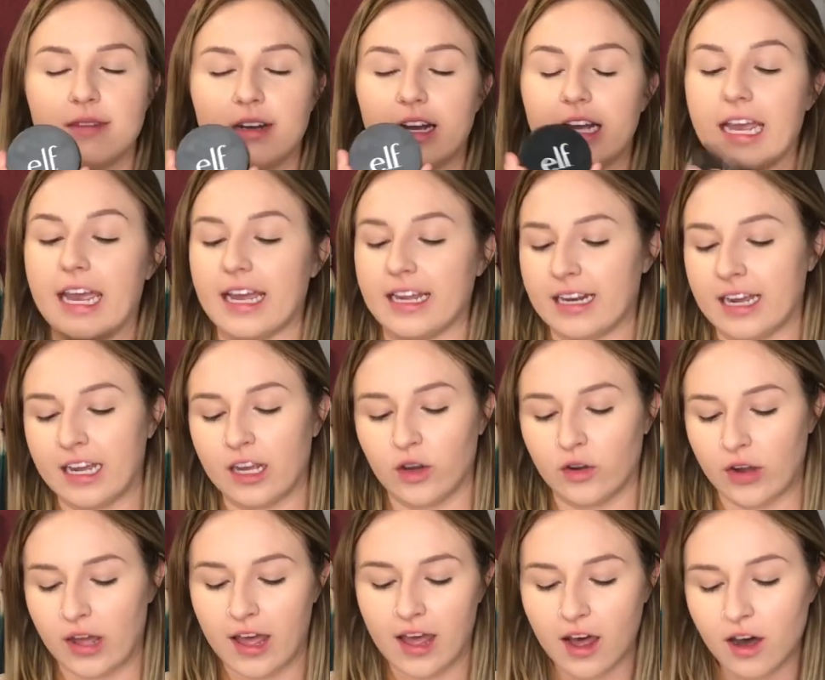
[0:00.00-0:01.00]
Again, I
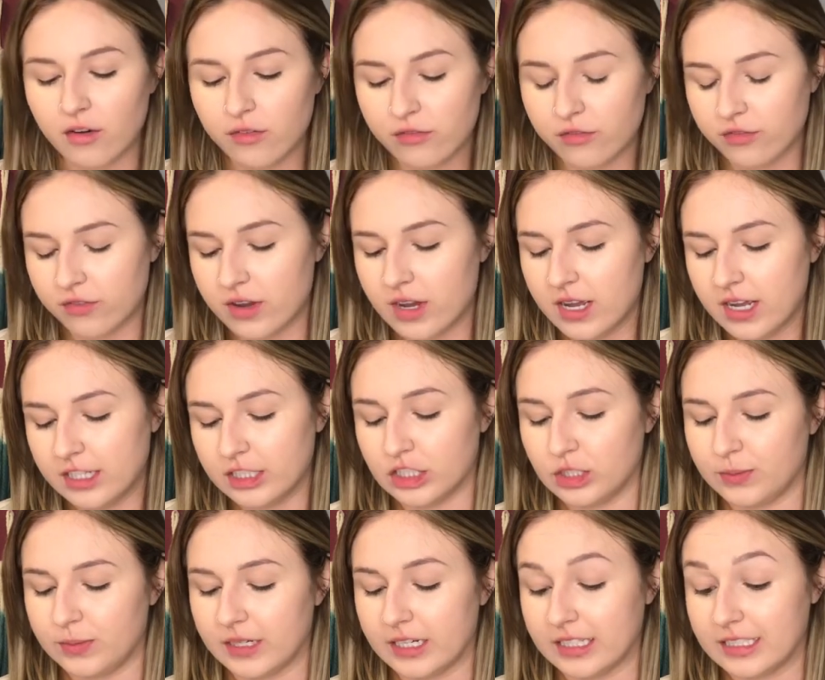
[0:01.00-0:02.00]
go to e.l.f.
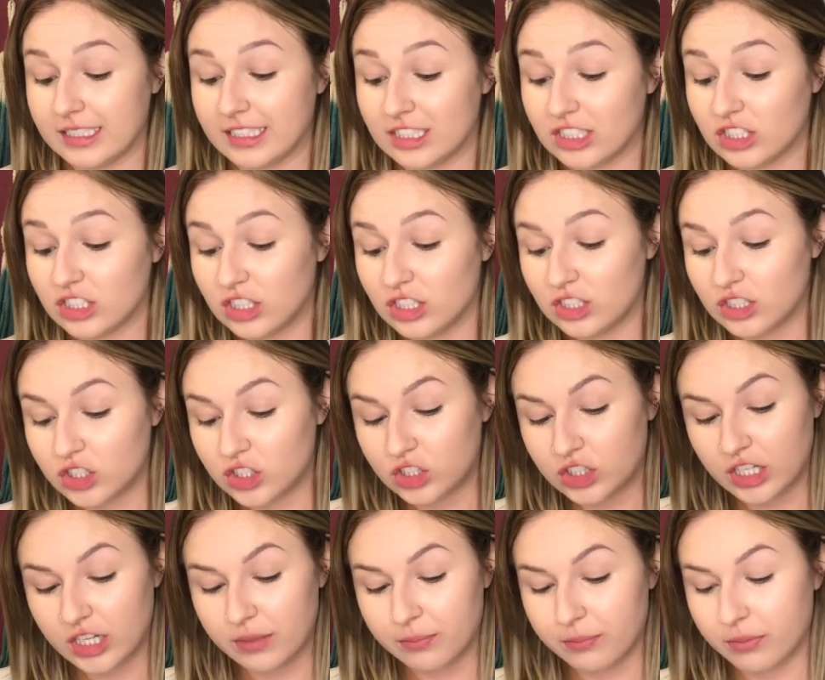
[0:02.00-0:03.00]
just because it's
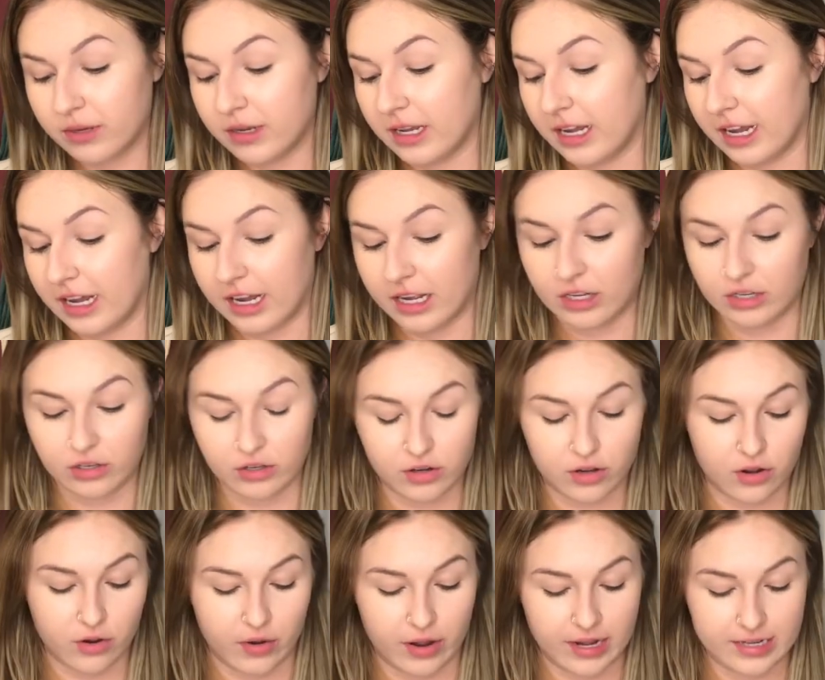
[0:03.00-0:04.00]
cheap, and you
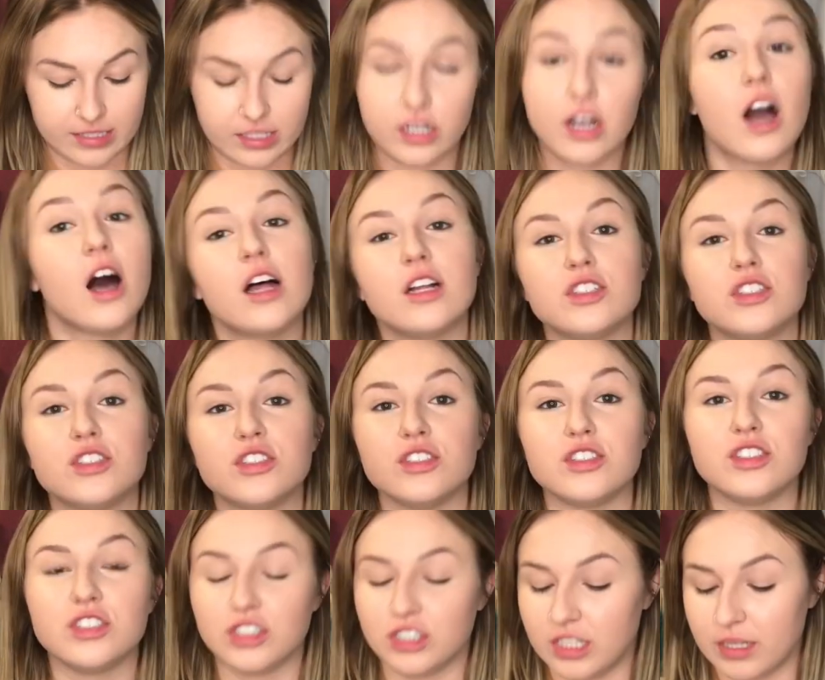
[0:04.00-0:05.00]
know, as a college
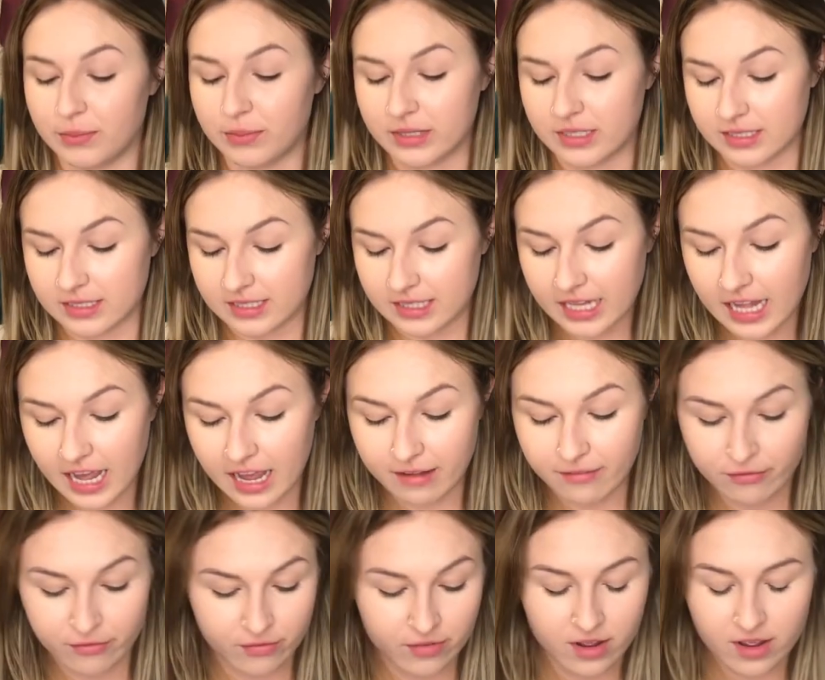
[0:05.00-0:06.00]
student, cheap is life.